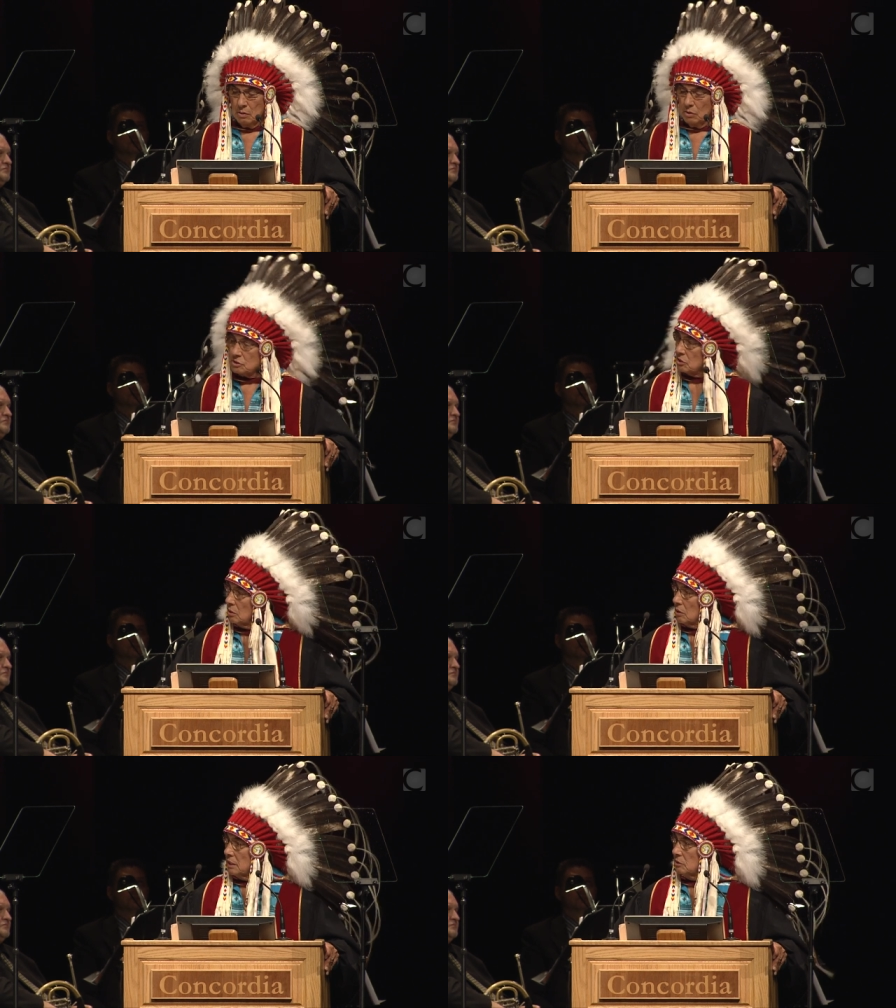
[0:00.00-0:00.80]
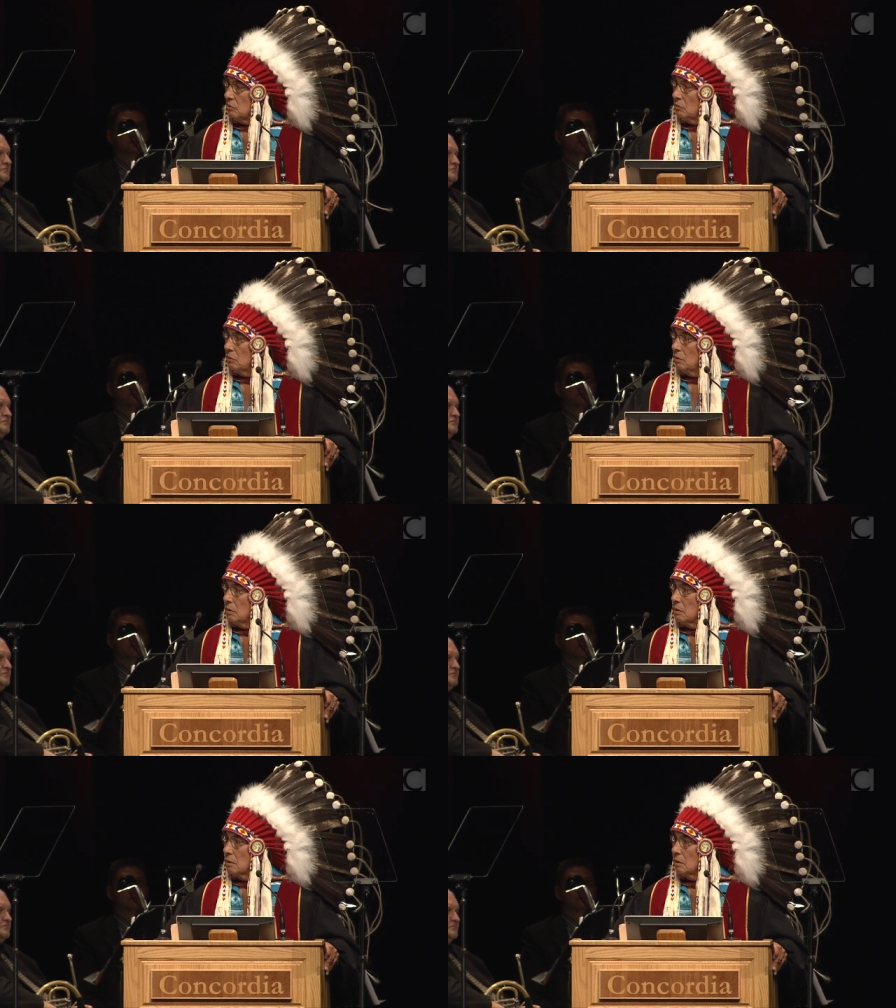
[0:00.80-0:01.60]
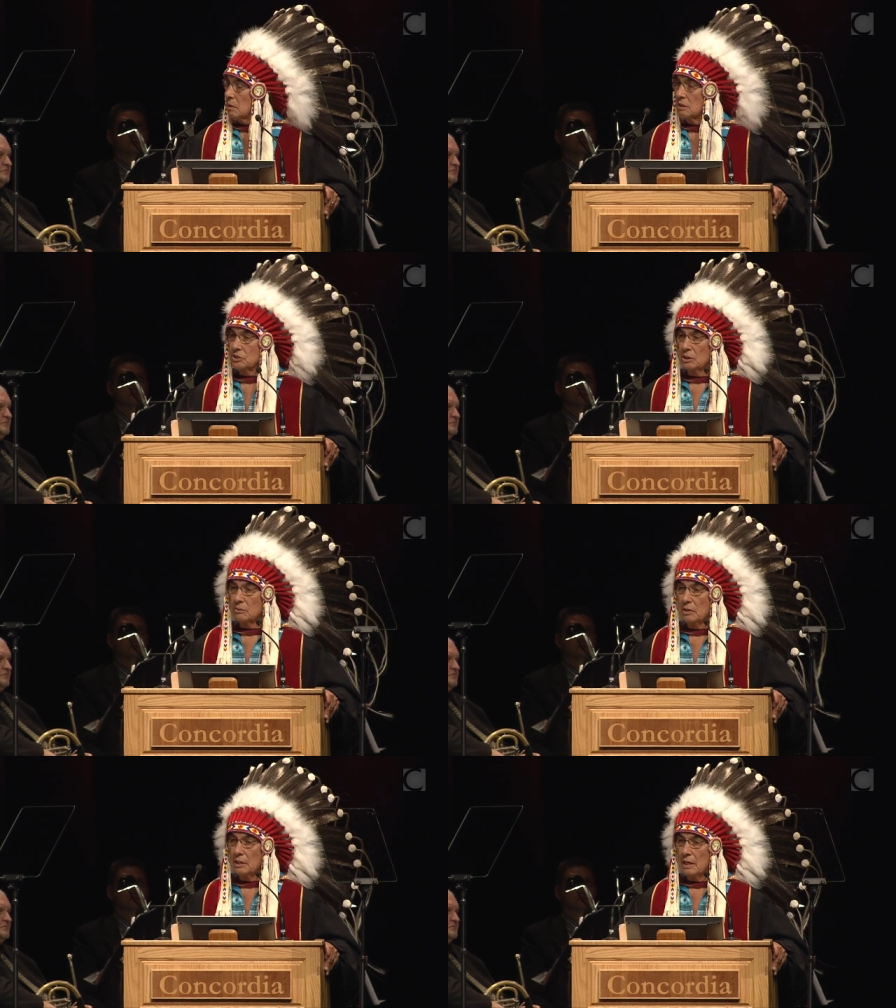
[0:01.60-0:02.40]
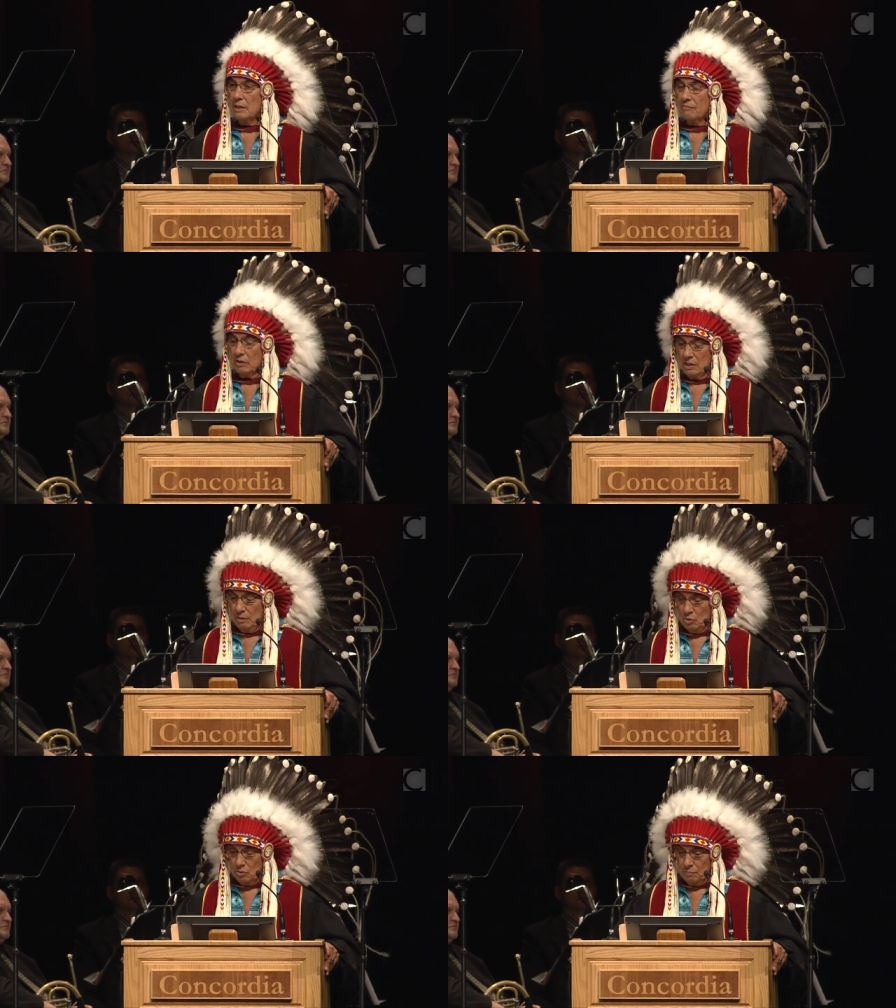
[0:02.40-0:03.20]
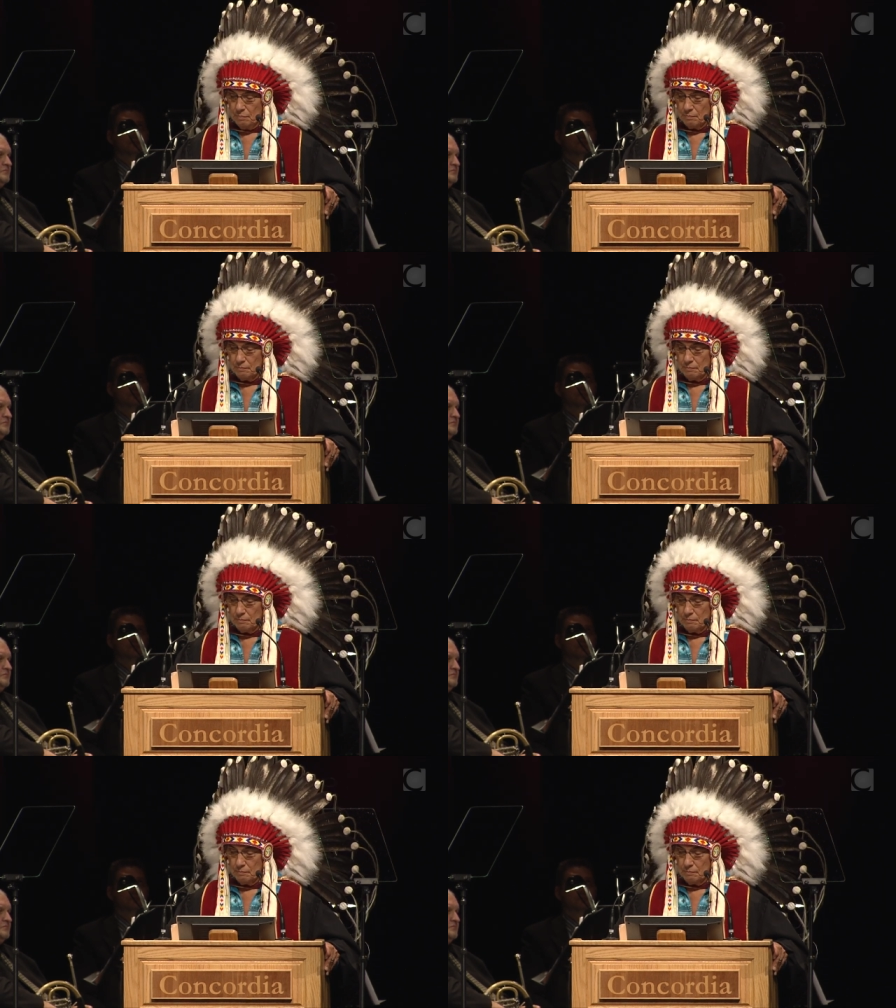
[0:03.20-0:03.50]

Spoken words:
was to look into the children that never came home.